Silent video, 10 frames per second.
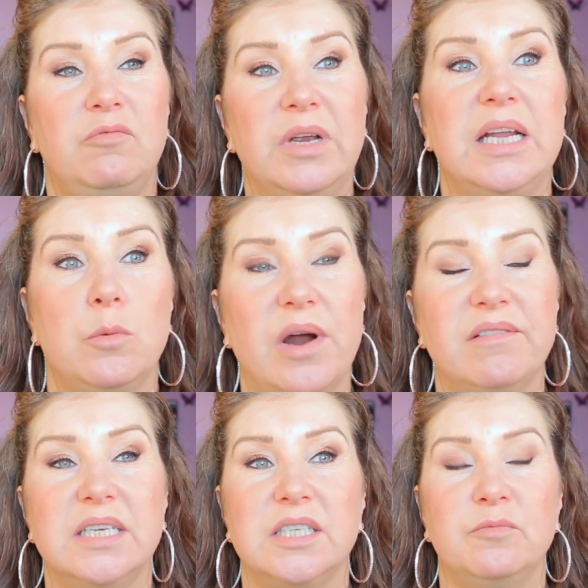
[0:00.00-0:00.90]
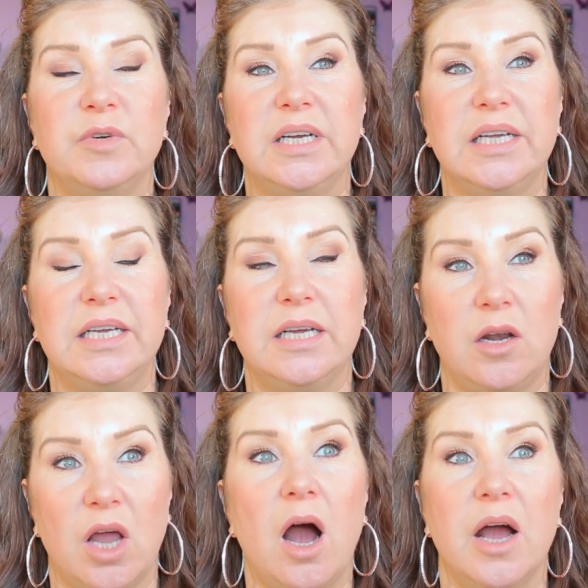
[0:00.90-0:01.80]
really worried, and really,
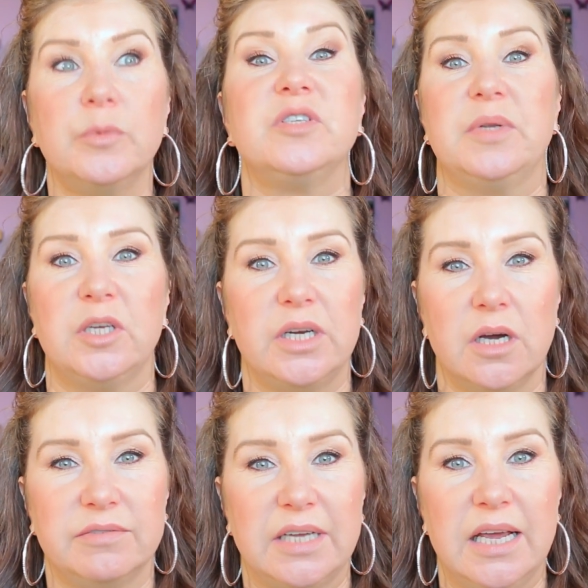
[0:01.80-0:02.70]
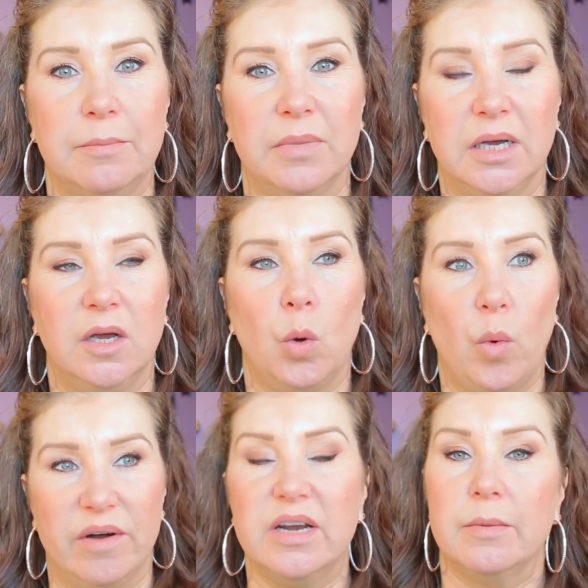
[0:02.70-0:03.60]
like, I would have been looking after him,
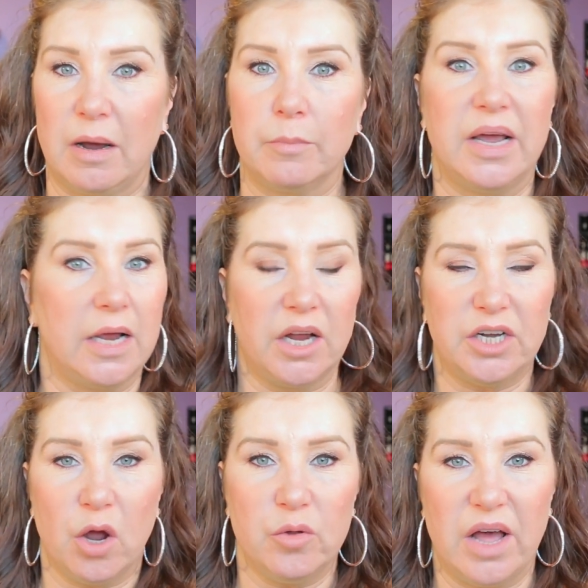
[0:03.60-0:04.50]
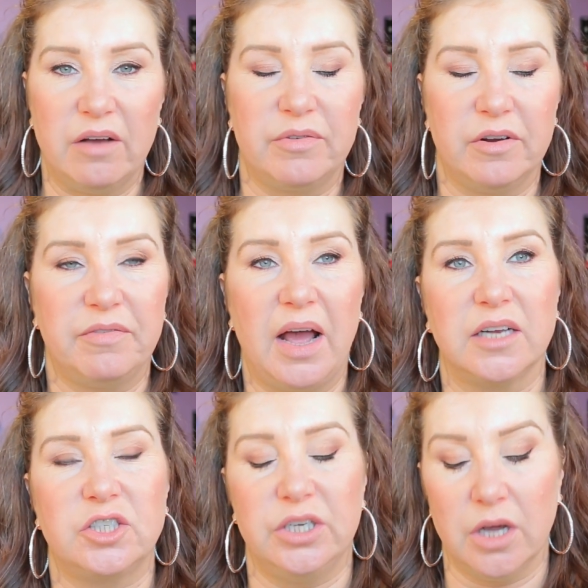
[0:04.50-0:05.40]
worrying about me. I know that for a
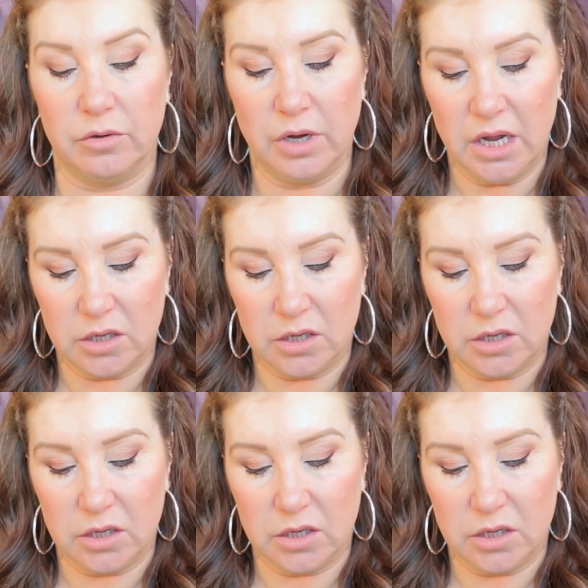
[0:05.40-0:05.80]
fact, you know.